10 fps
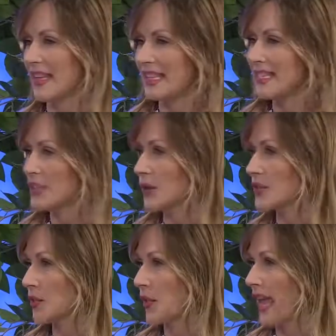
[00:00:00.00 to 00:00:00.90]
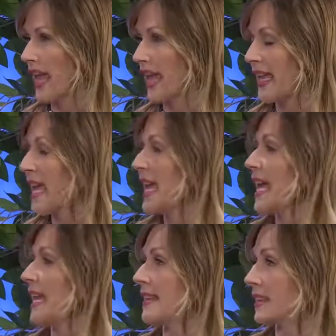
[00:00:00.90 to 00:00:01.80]
They need to know it's okay.
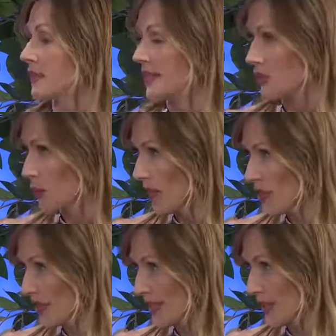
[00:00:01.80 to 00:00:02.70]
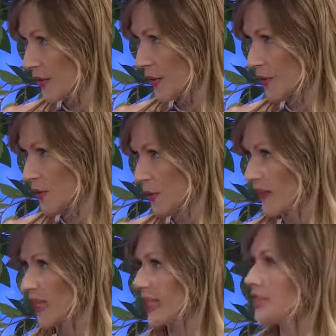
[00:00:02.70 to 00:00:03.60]
The situation is under control,
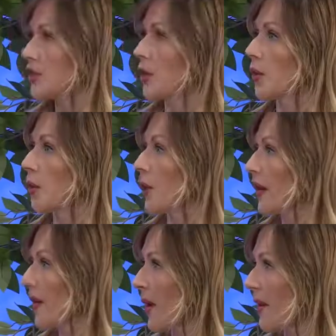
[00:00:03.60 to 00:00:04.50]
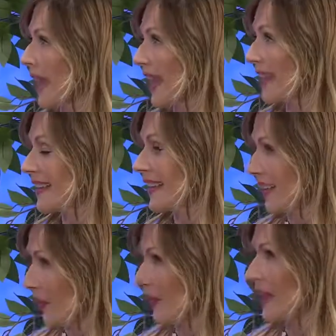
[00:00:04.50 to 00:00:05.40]
and they need to know we're okay.
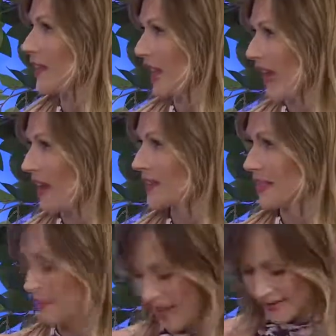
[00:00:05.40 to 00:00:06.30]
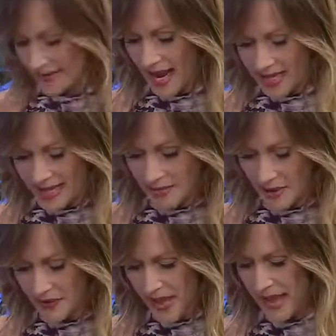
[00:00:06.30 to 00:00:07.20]
They have some anxiety
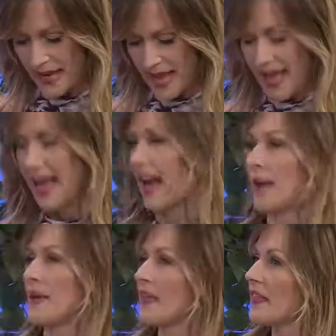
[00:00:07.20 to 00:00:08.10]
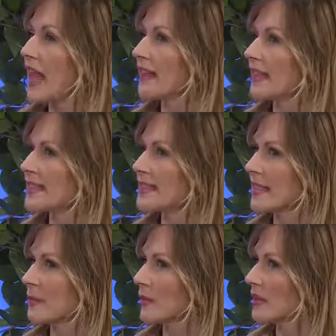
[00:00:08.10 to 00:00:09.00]
about that. And then that lets
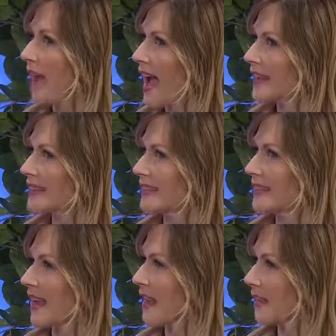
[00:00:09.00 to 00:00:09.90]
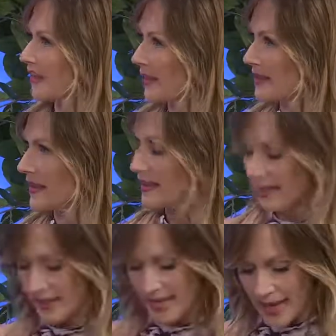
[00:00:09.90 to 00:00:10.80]
them relax and kind of ease
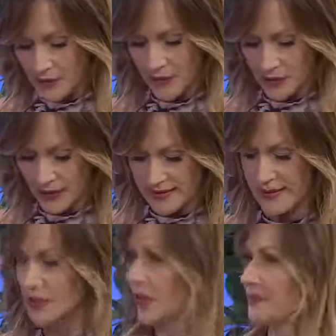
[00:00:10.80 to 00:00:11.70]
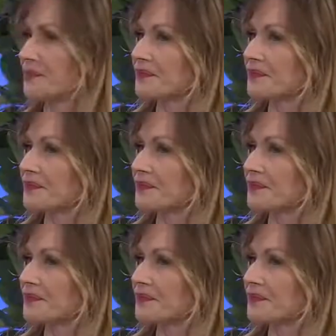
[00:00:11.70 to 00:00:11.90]
into the natural transition.